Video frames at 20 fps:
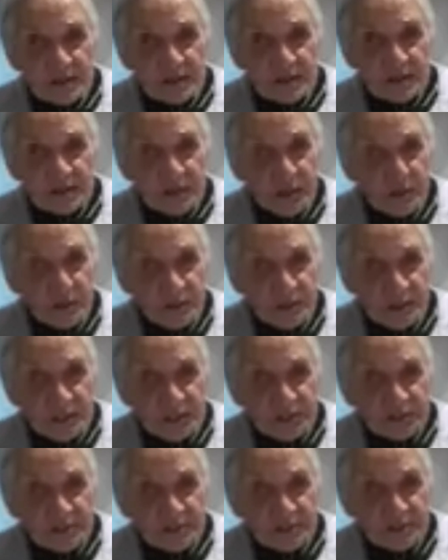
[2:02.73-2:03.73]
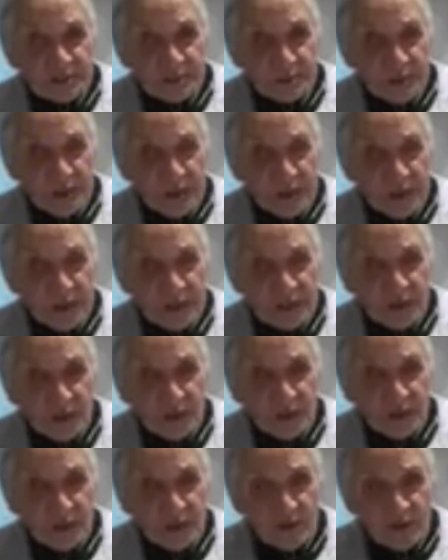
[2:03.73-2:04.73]
You don't need to depend
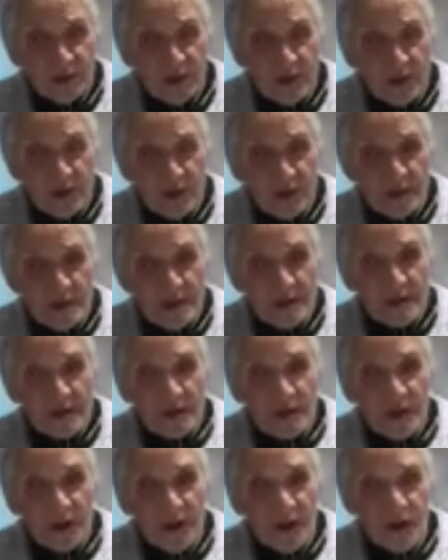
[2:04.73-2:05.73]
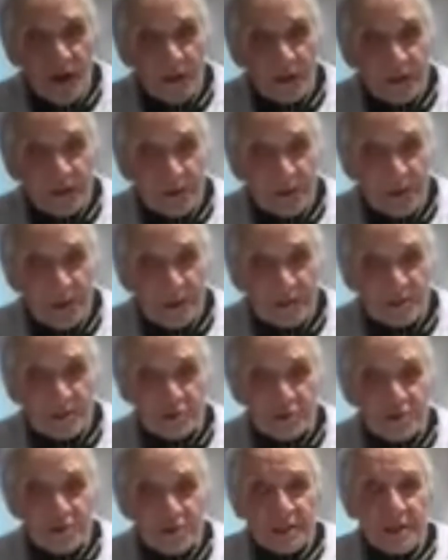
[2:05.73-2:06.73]
on the
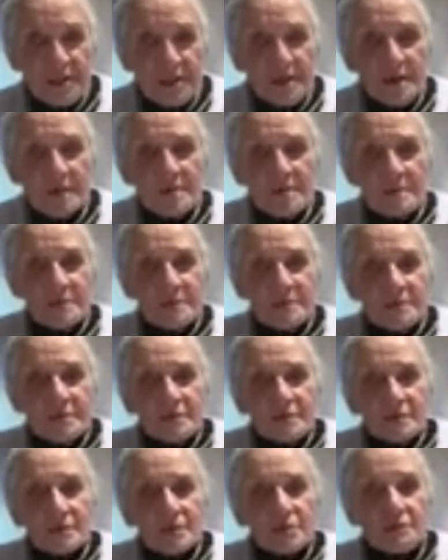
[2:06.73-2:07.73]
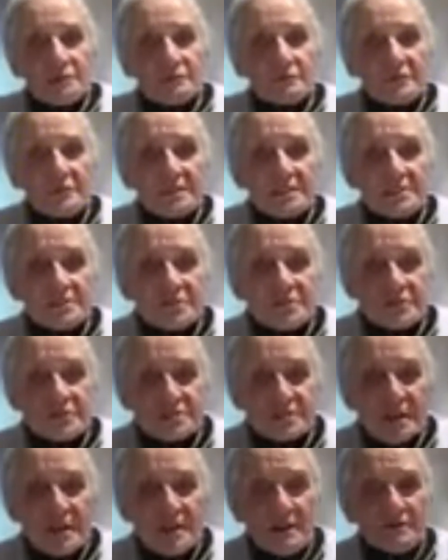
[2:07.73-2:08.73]
military to feed
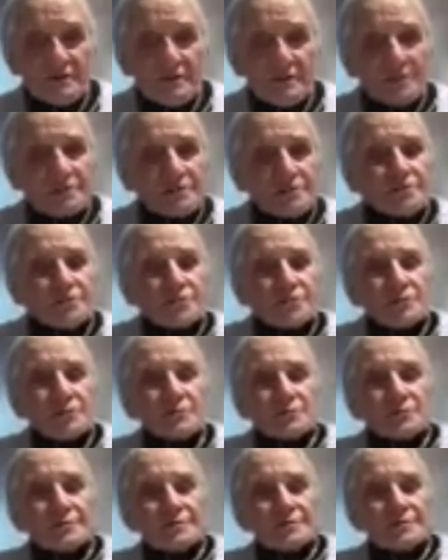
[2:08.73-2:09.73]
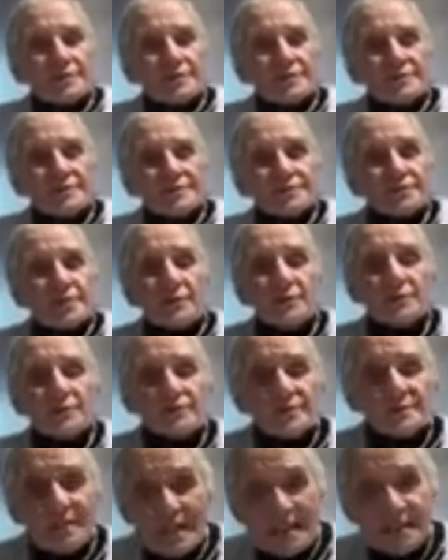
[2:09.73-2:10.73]
yourself and your children. You
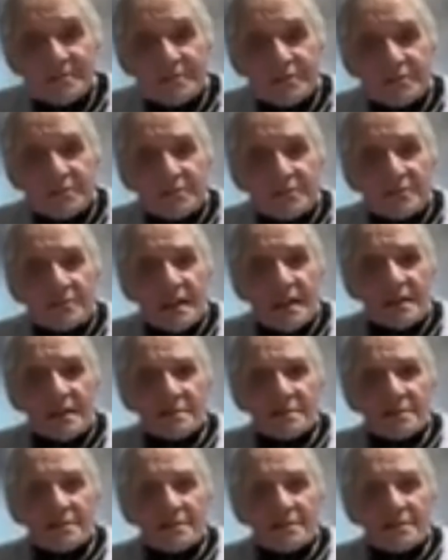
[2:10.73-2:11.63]
don't need to do that.